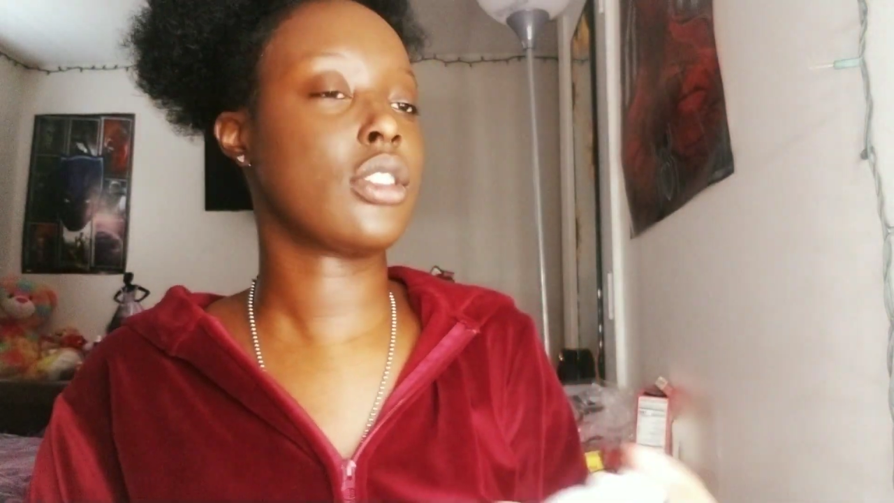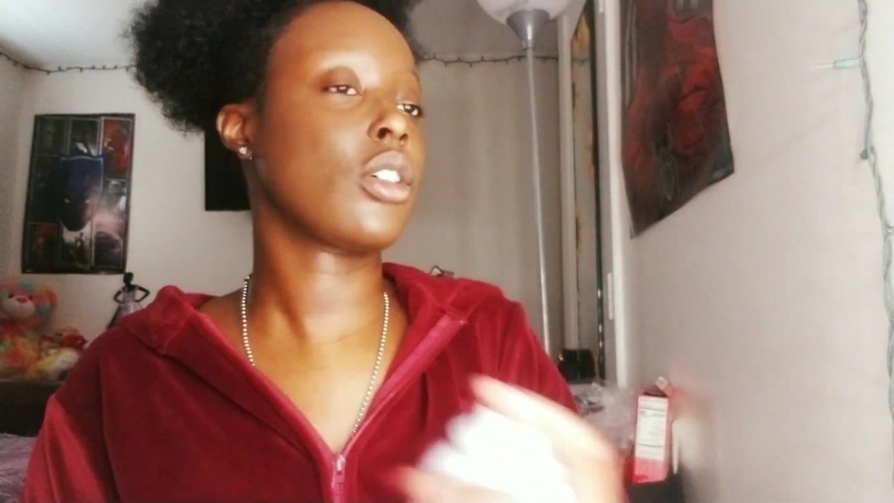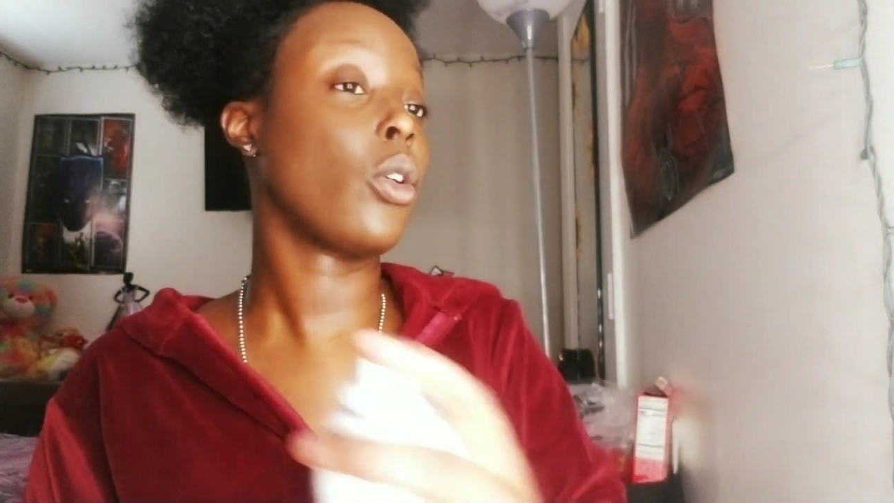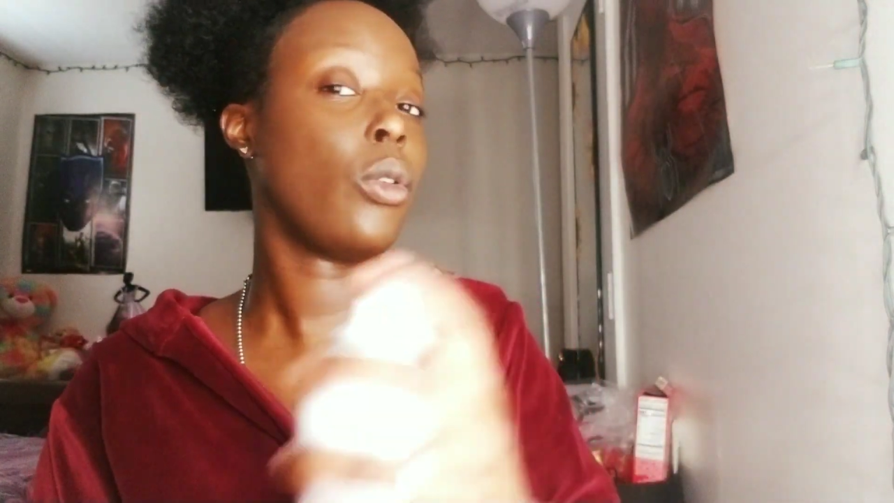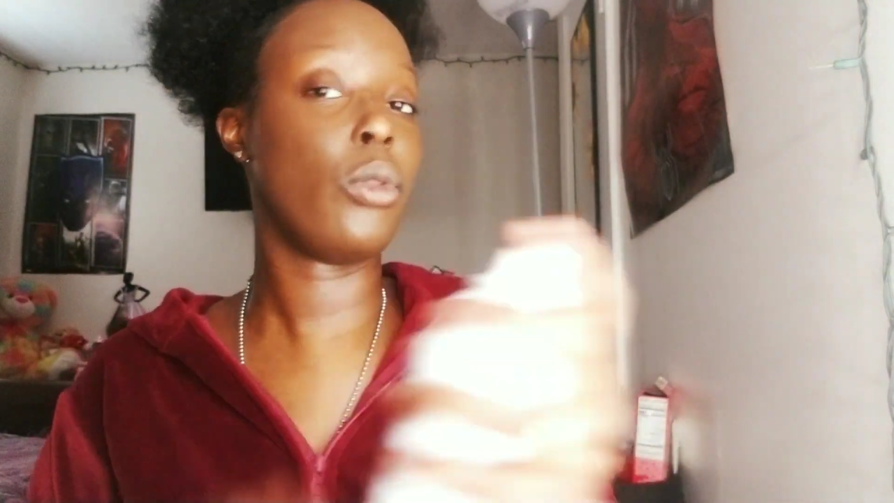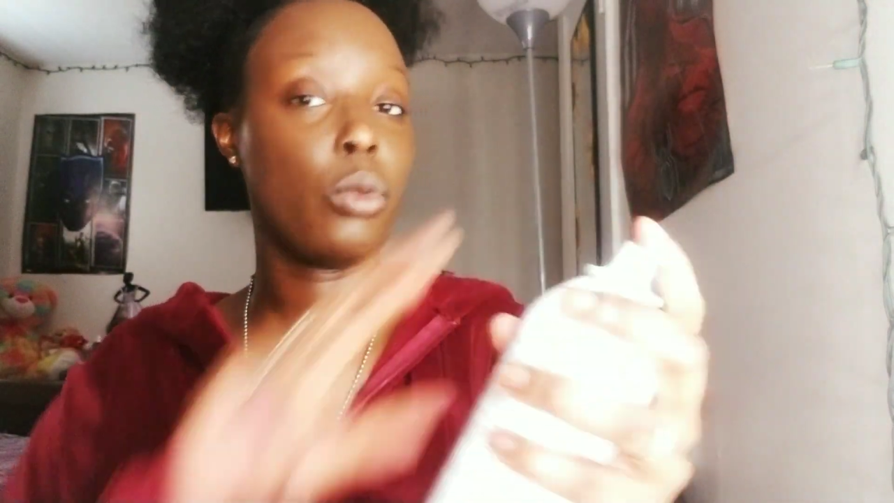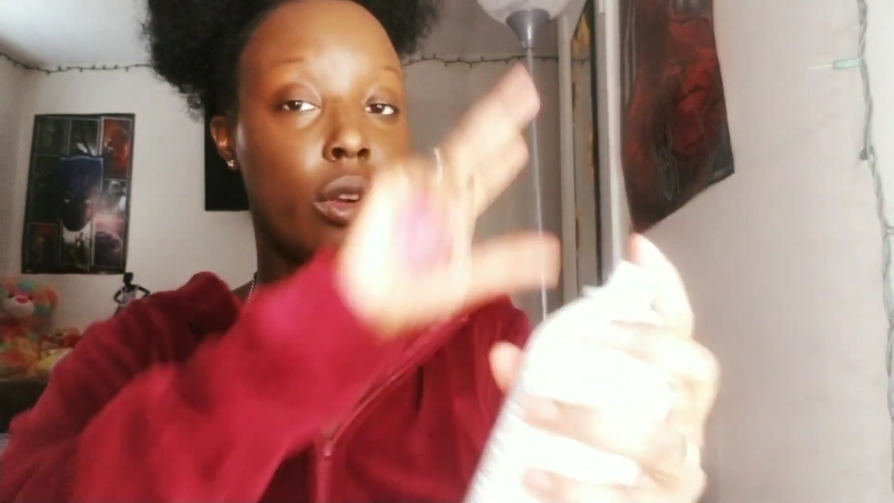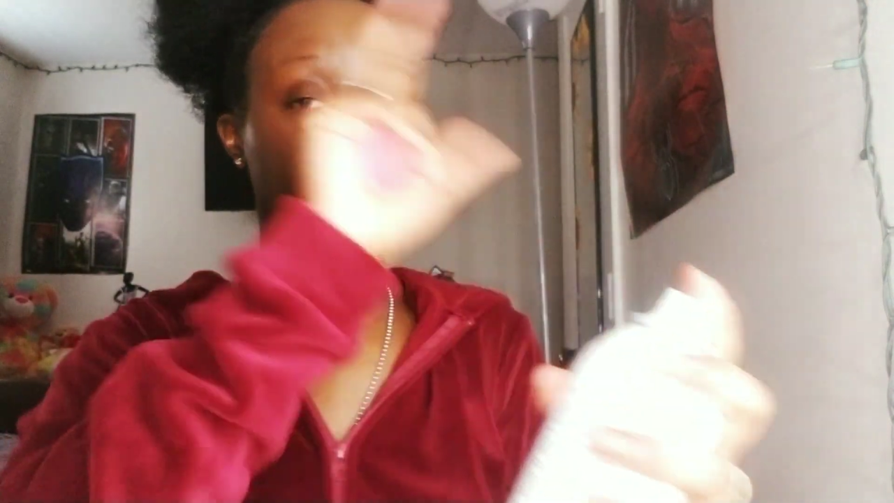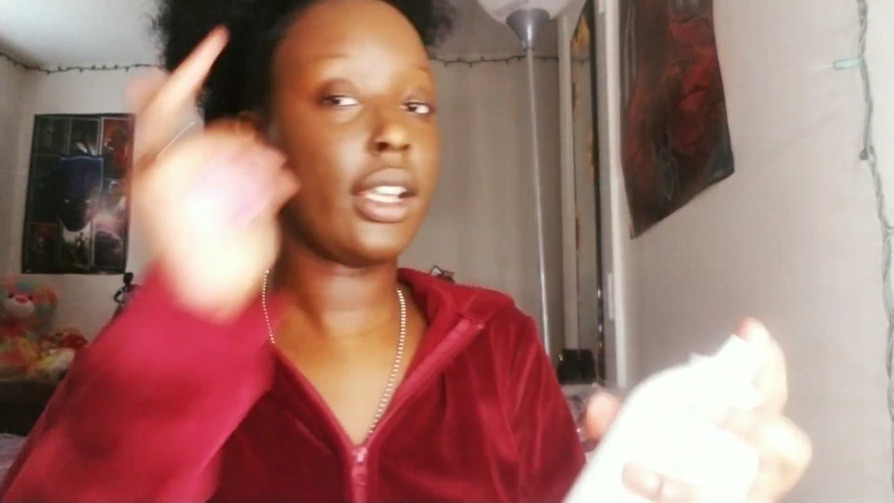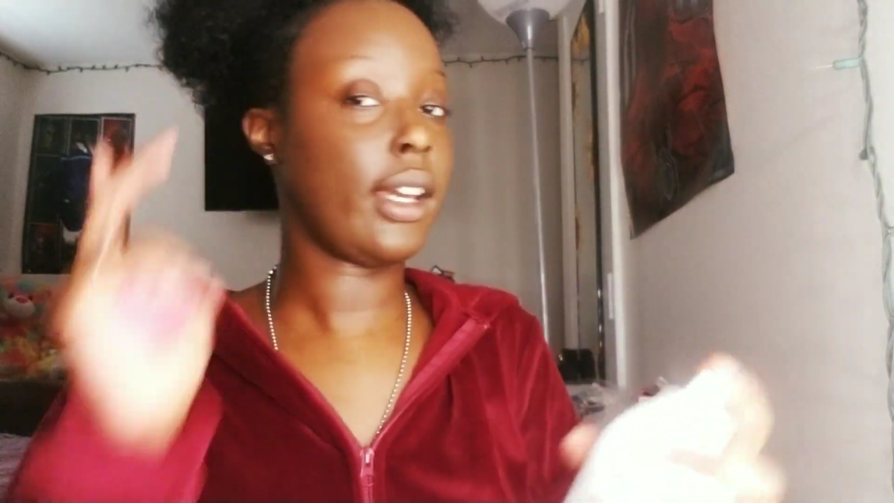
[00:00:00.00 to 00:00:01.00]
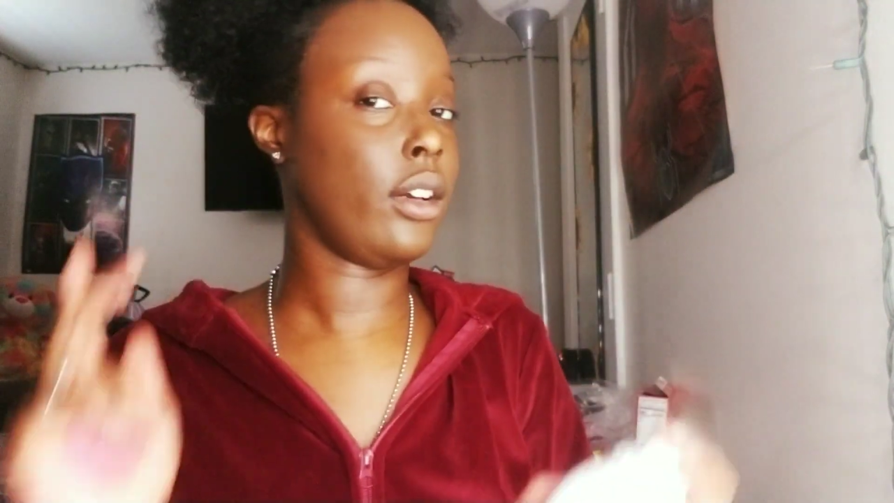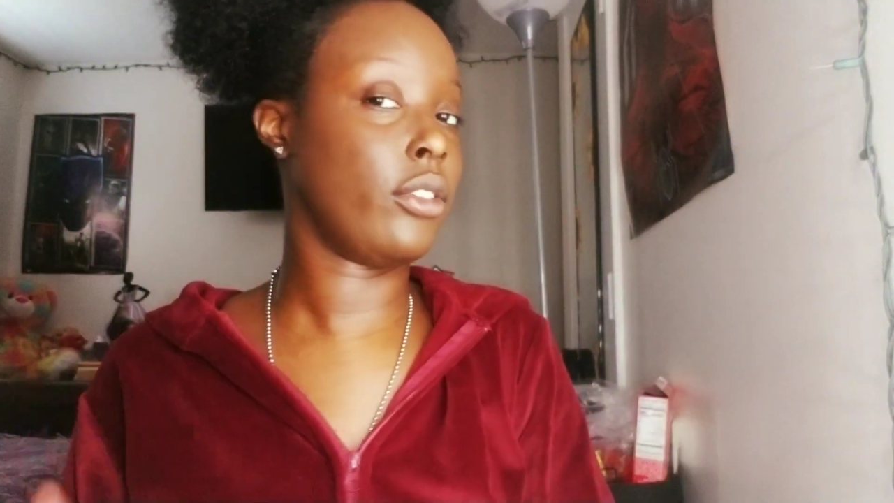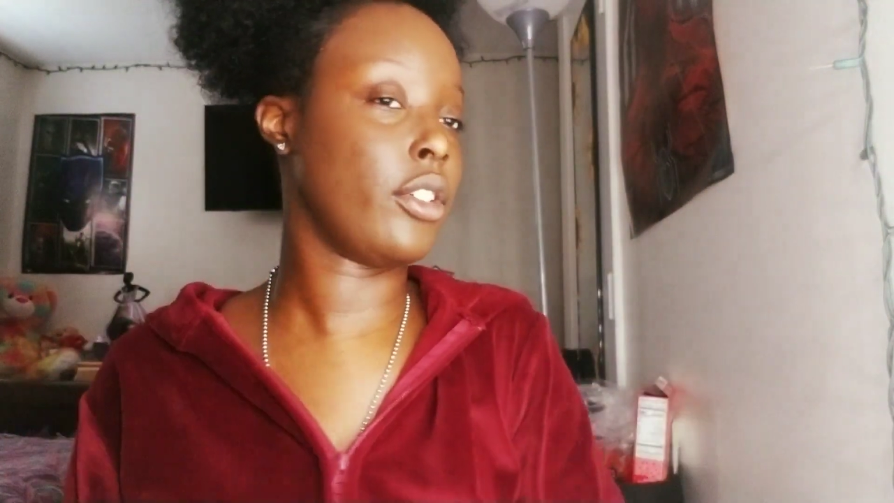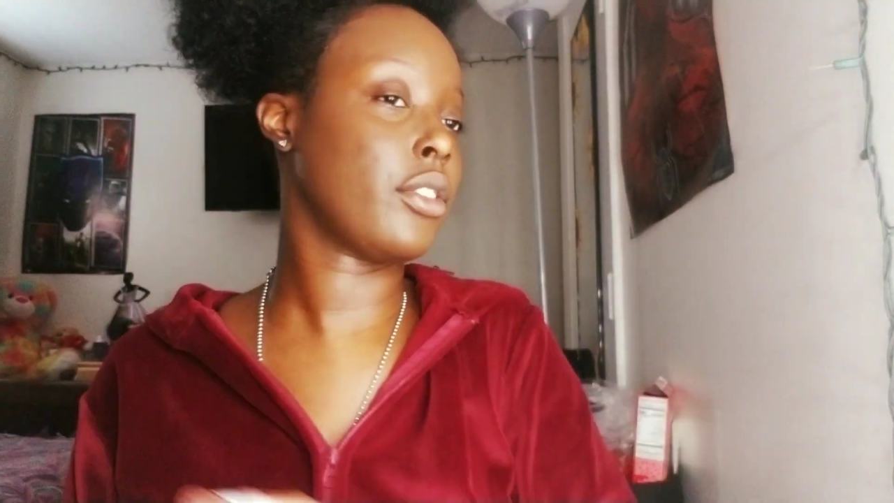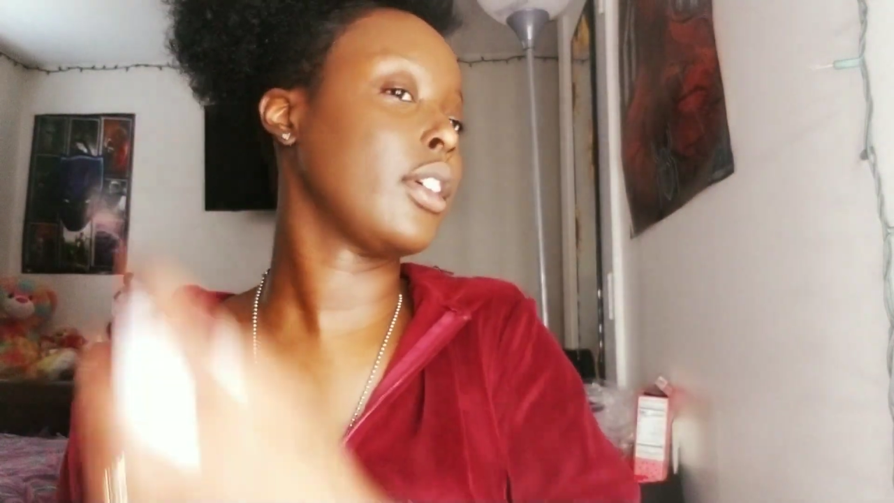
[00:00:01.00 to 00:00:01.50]
go real light over
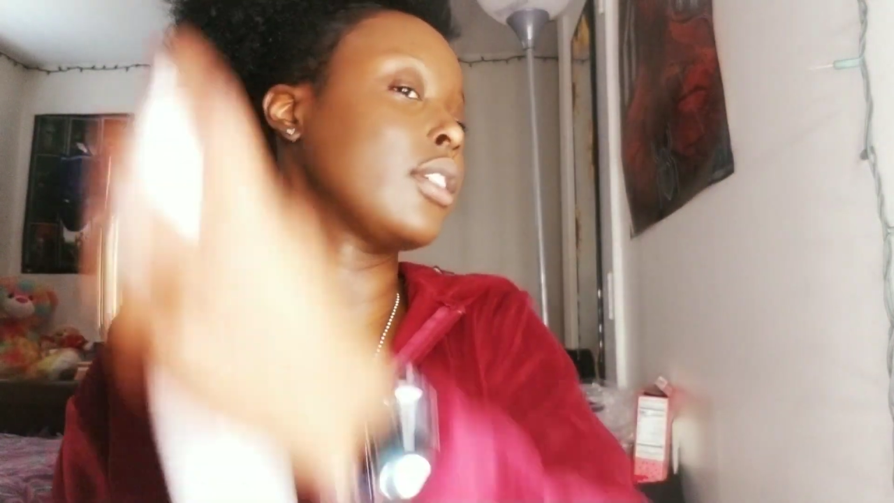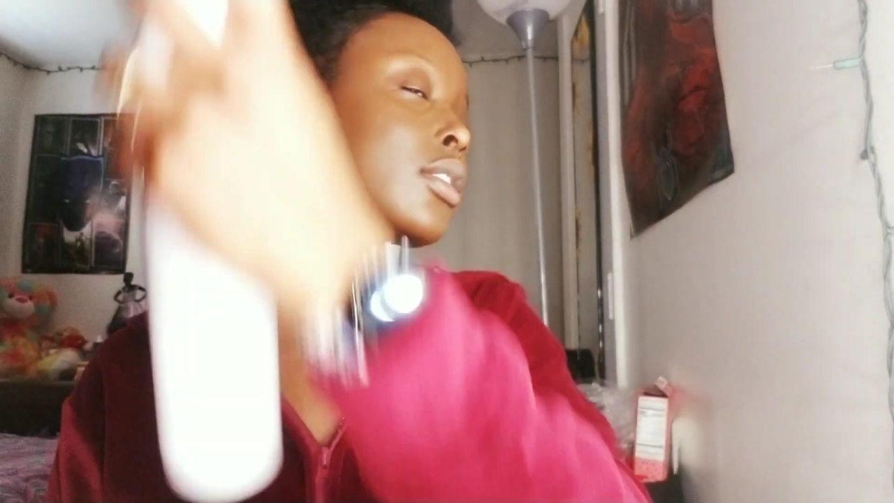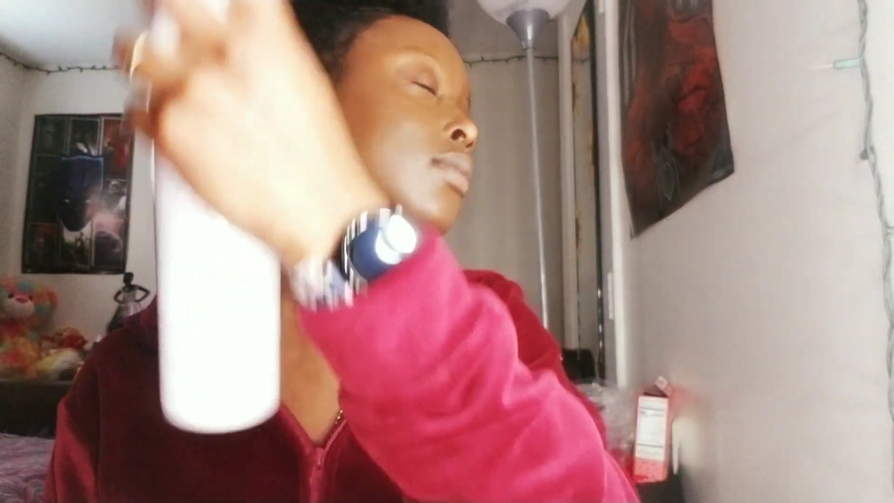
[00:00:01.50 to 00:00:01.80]
your face.